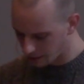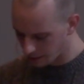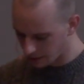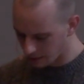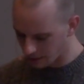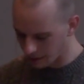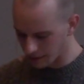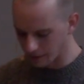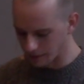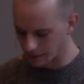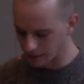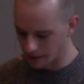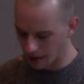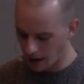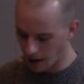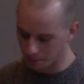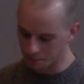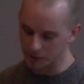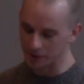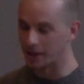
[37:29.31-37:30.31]
And
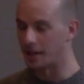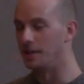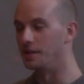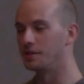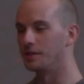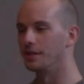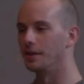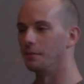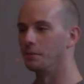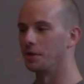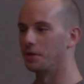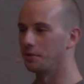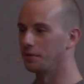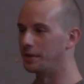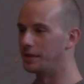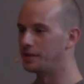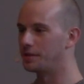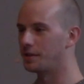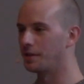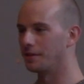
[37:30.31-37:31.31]
application number
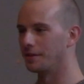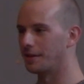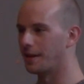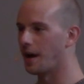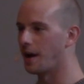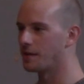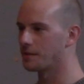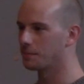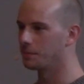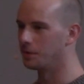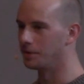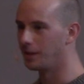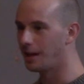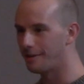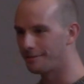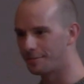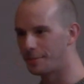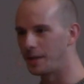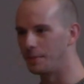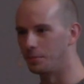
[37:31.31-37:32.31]
three share the gospel.
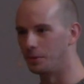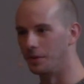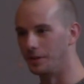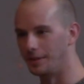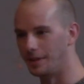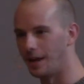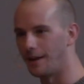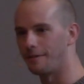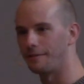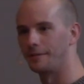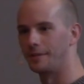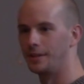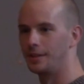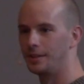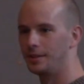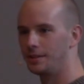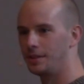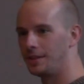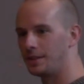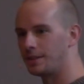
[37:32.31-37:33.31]
Love people enough
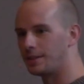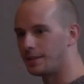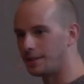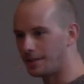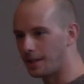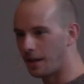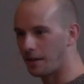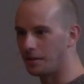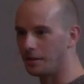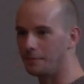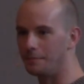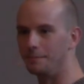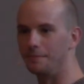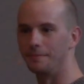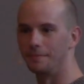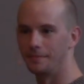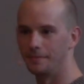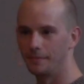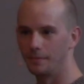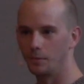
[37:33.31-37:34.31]
to tell
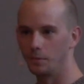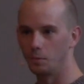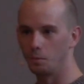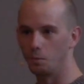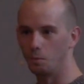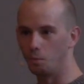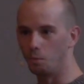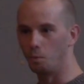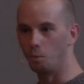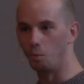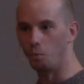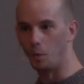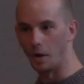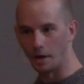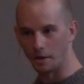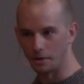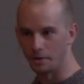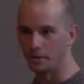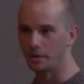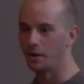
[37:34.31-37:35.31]
them
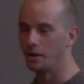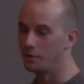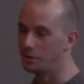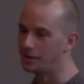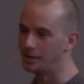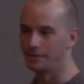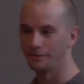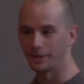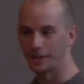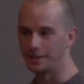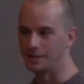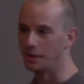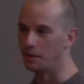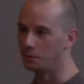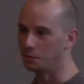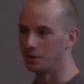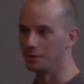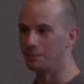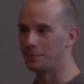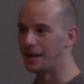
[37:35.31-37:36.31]
where they're going if they
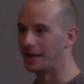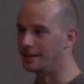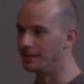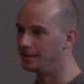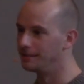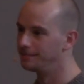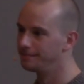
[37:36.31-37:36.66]
don't repent.